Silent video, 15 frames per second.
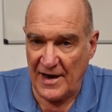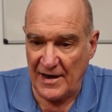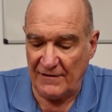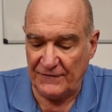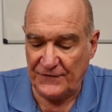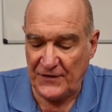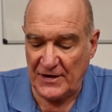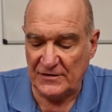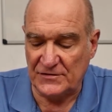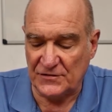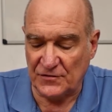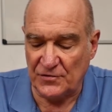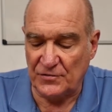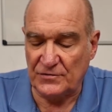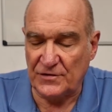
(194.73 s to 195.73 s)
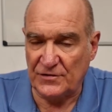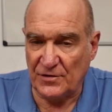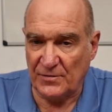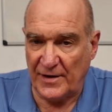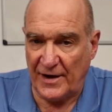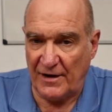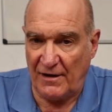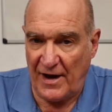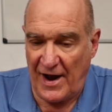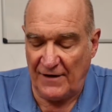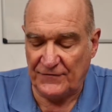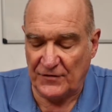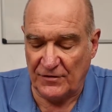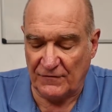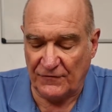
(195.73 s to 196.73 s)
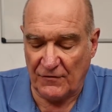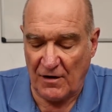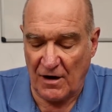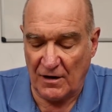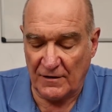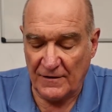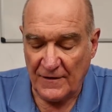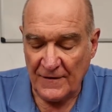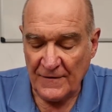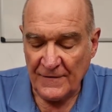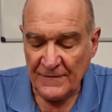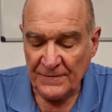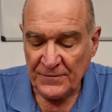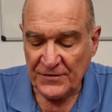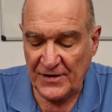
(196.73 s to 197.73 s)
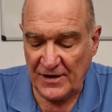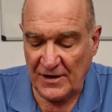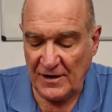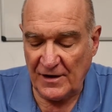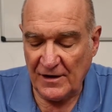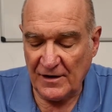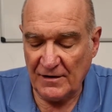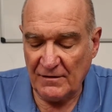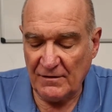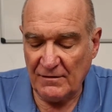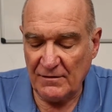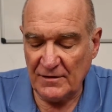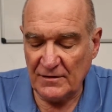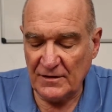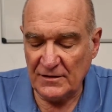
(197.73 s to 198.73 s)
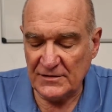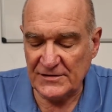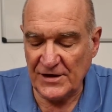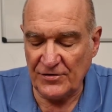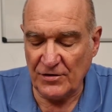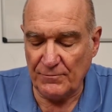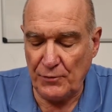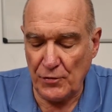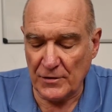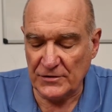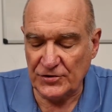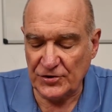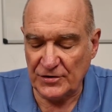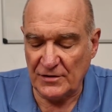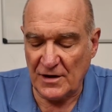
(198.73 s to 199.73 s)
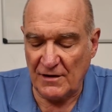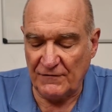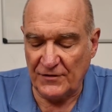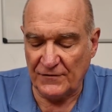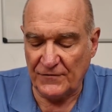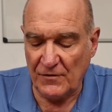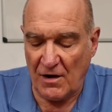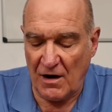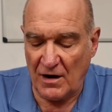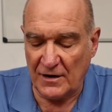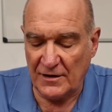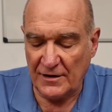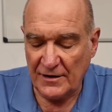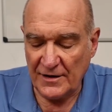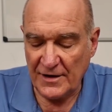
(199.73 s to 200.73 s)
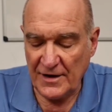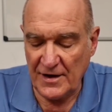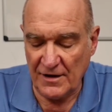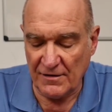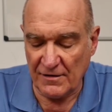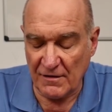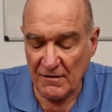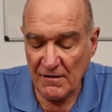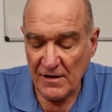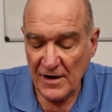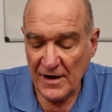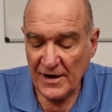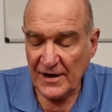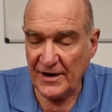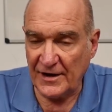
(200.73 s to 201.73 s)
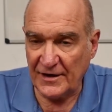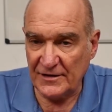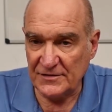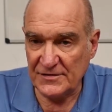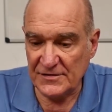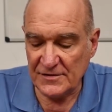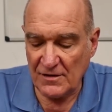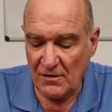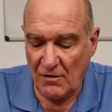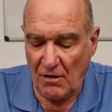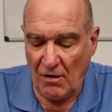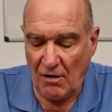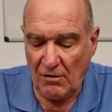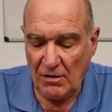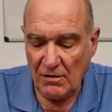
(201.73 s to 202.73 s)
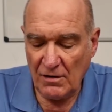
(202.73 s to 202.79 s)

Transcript: feeds through to the rail after the frog. The center portion of the frog here is all